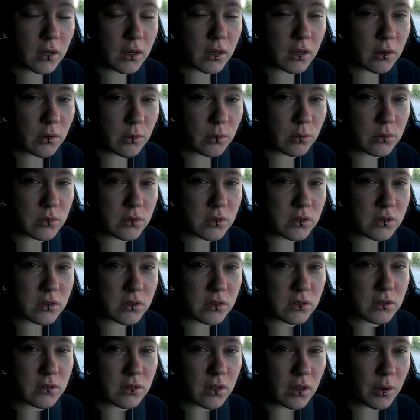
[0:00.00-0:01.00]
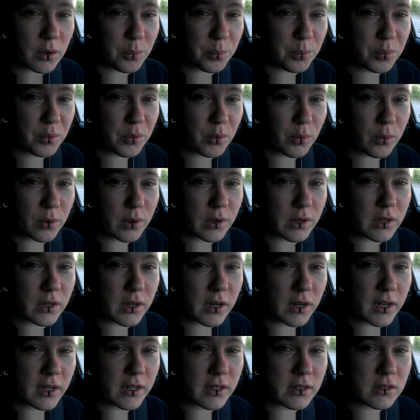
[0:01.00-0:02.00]
I was up quite
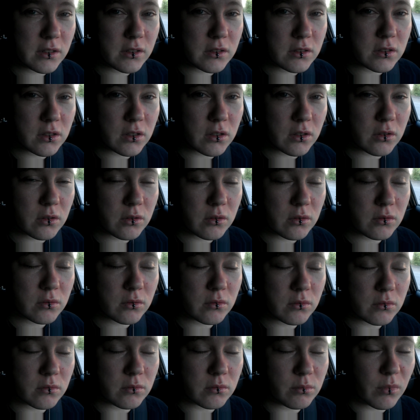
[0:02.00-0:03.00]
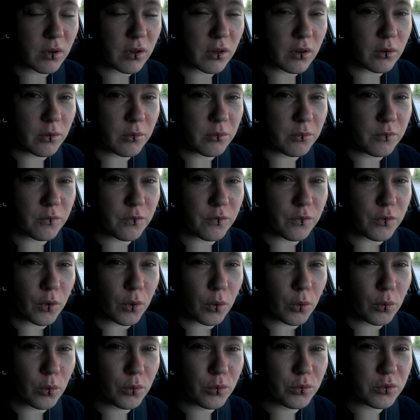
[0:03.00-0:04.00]
late, so my own
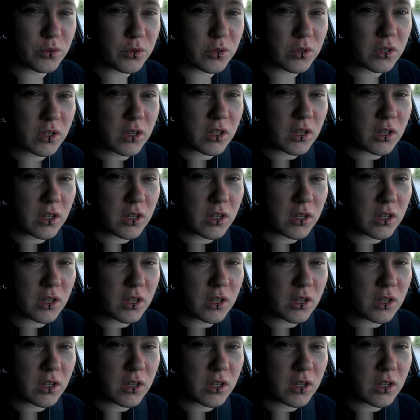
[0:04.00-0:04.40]
fault.